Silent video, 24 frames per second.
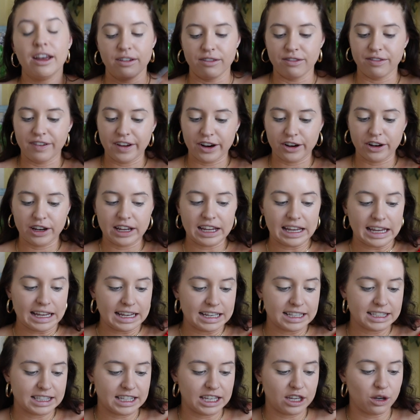very
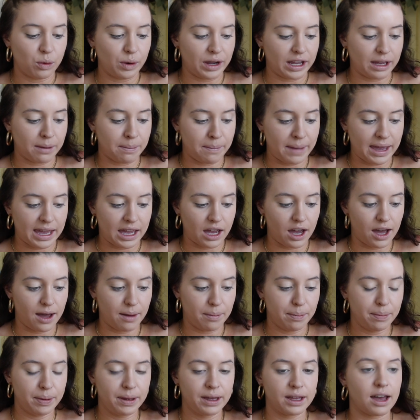easy, quick
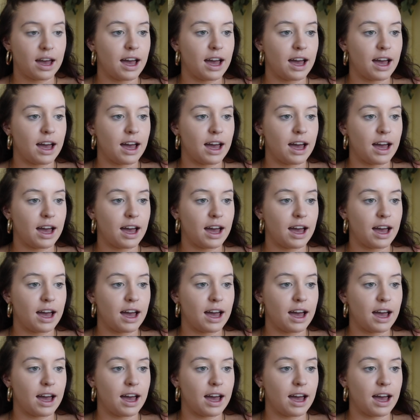makeup.